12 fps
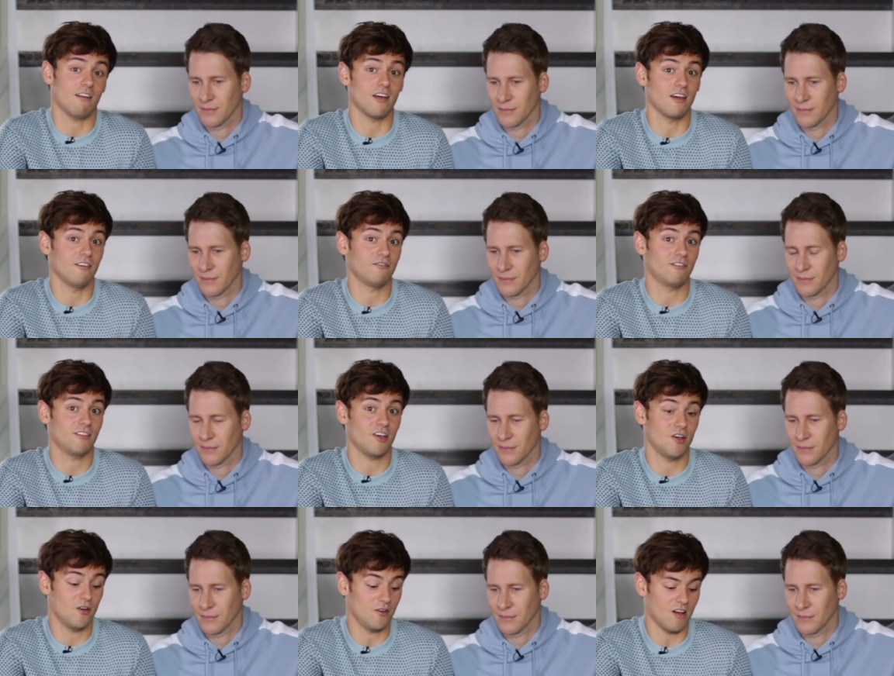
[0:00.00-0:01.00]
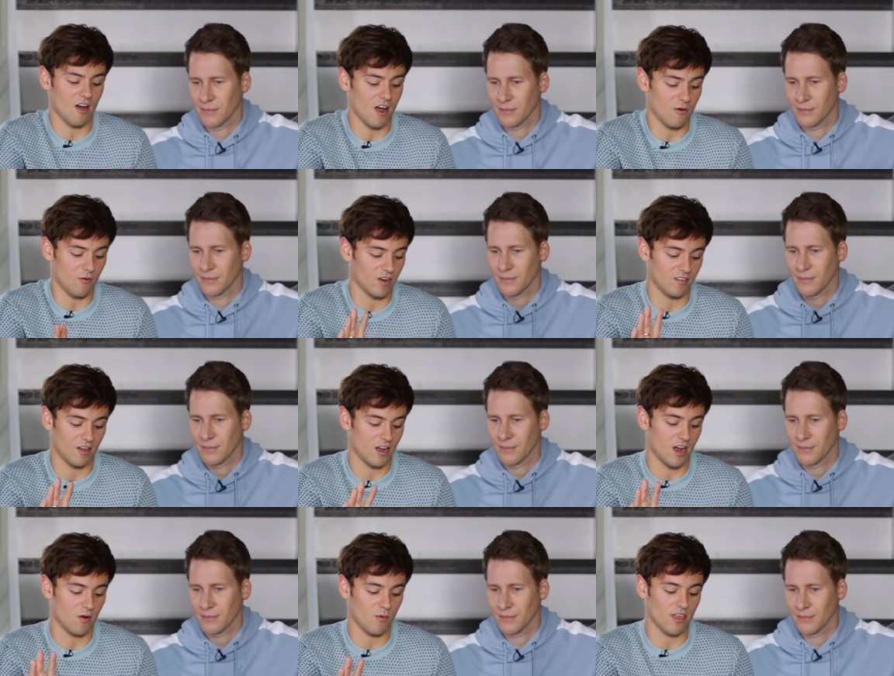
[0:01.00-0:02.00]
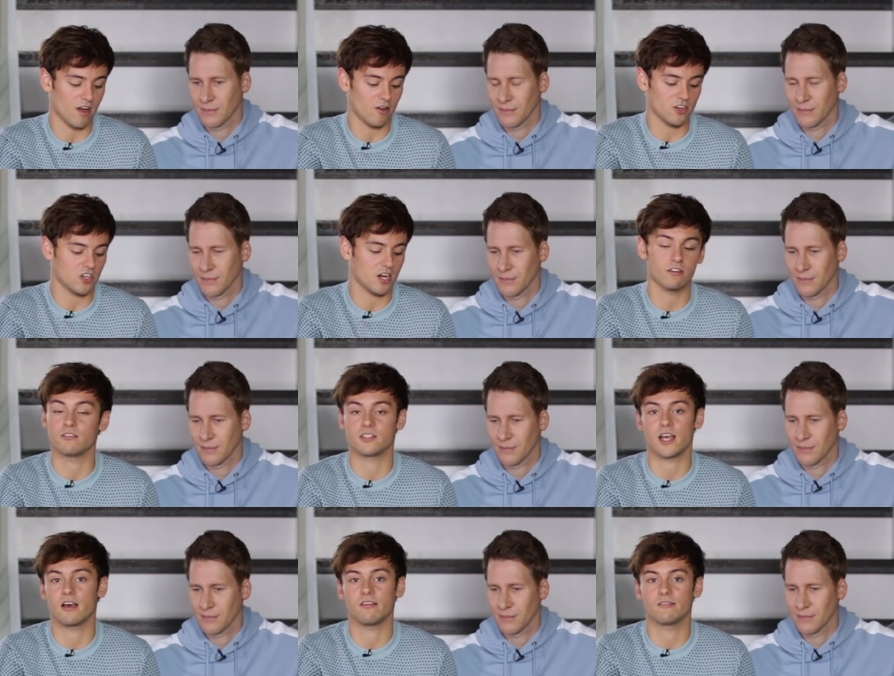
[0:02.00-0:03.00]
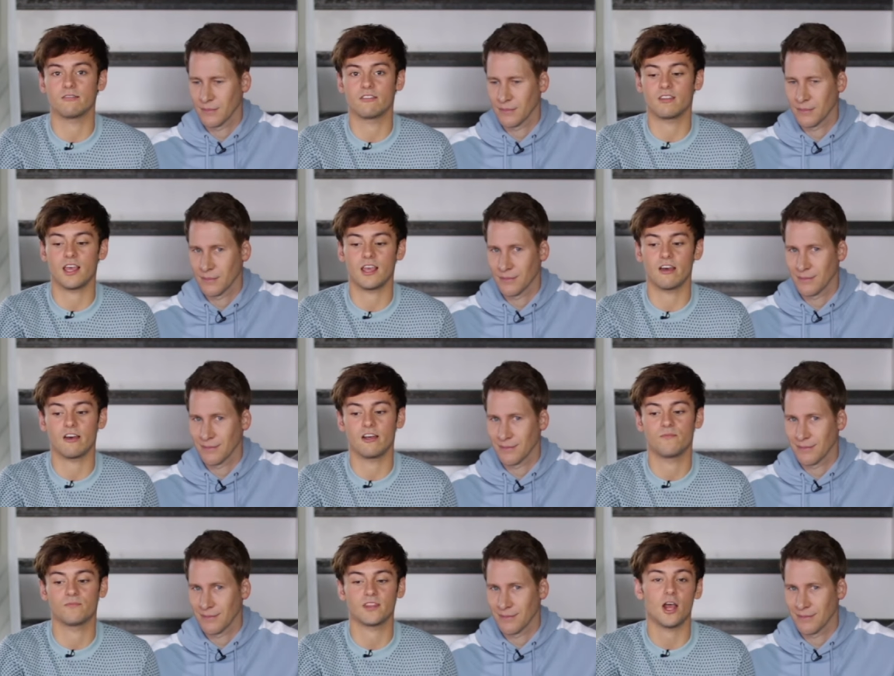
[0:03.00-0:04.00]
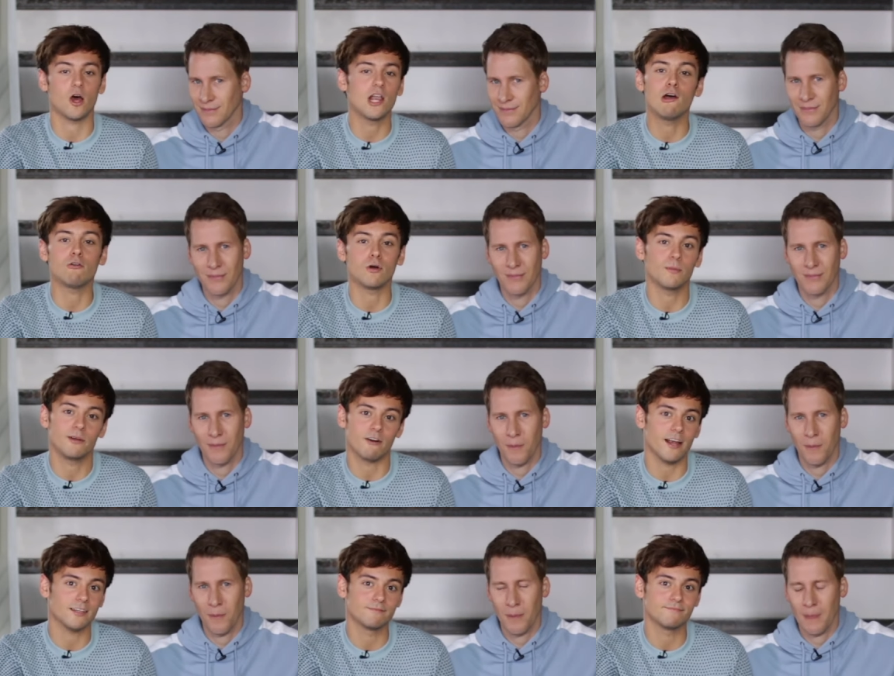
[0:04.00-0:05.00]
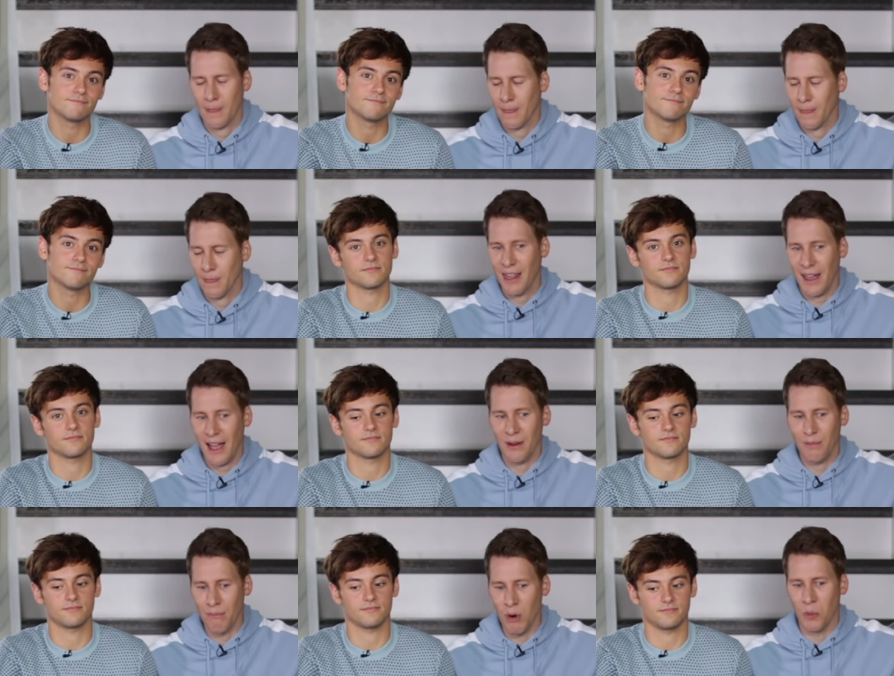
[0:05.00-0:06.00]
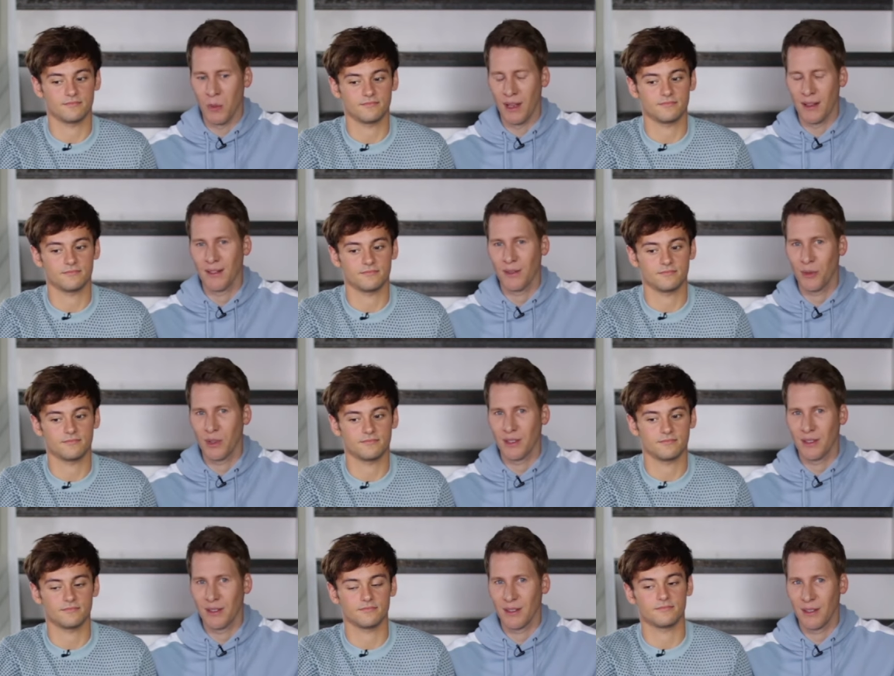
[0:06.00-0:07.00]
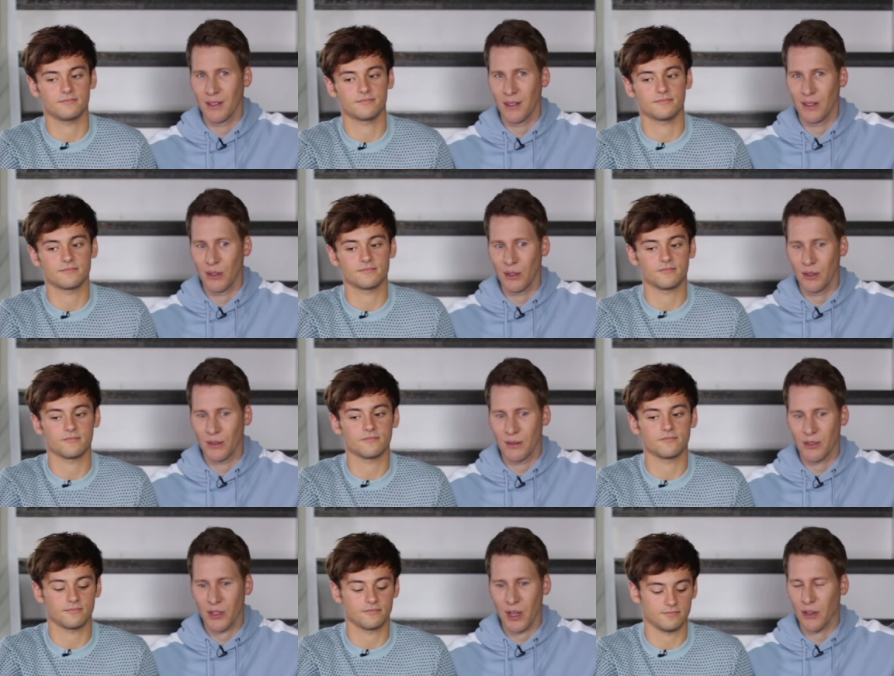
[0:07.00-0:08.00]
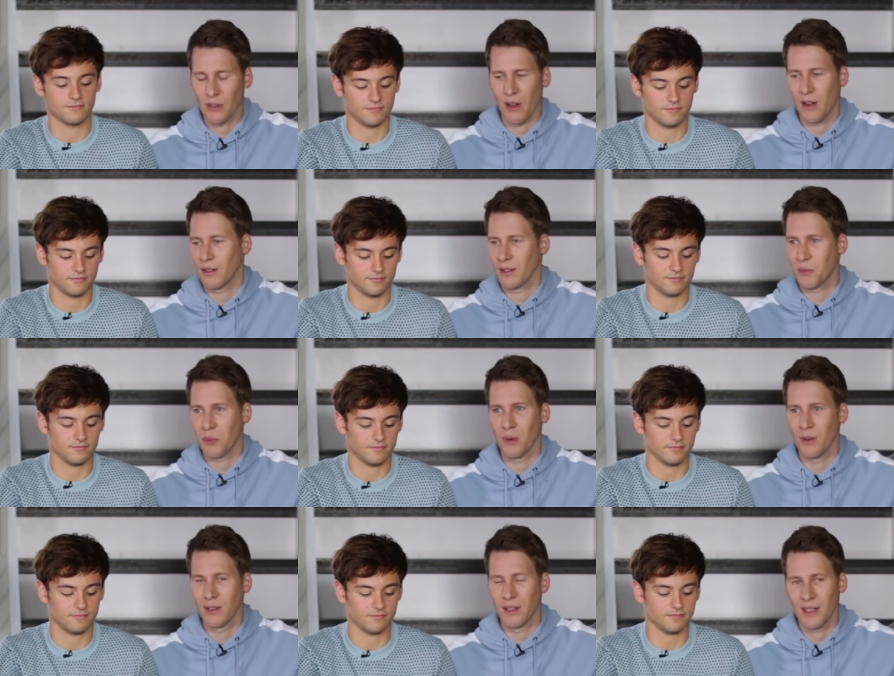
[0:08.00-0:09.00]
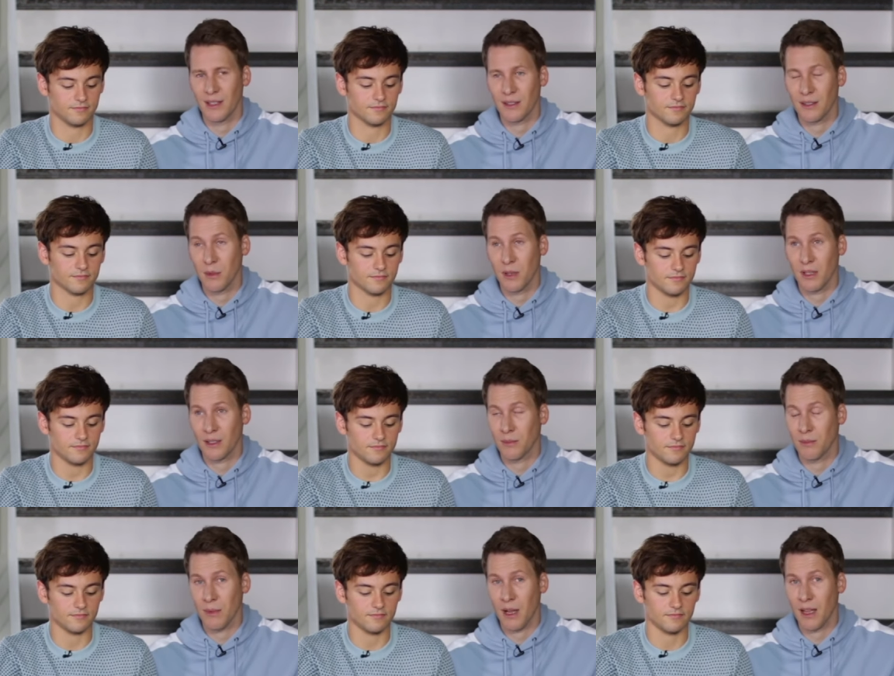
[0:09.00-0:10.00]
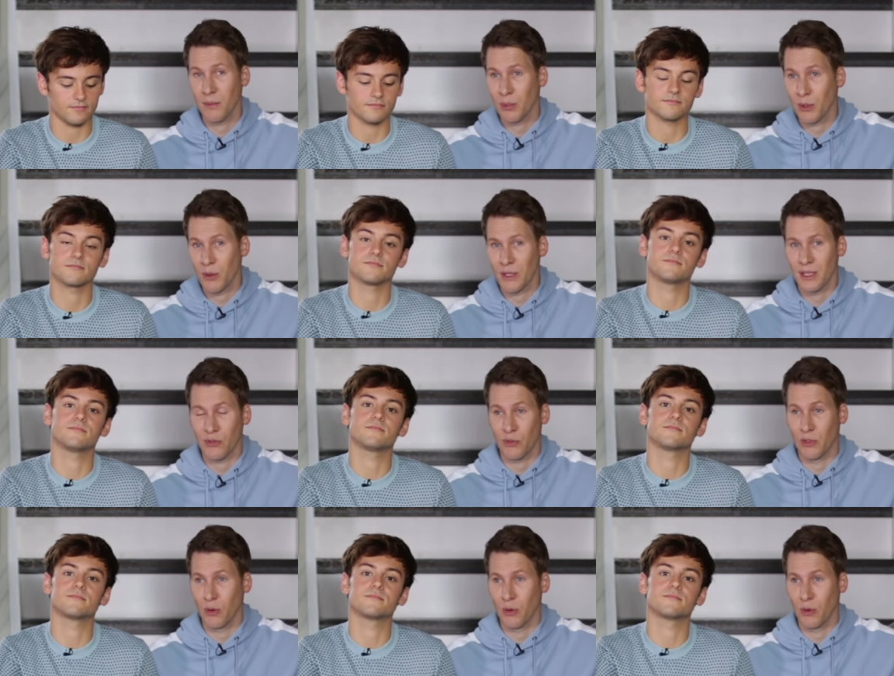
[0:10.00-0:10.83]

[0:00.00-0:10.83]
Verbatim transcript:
Speaker 1: and in our life. So I would, uh, without a shadow of a doubt, say our, our little Robbie Ray.
Speaker 2: That moment when your son or daughter is born. It's it's mind blowing. It's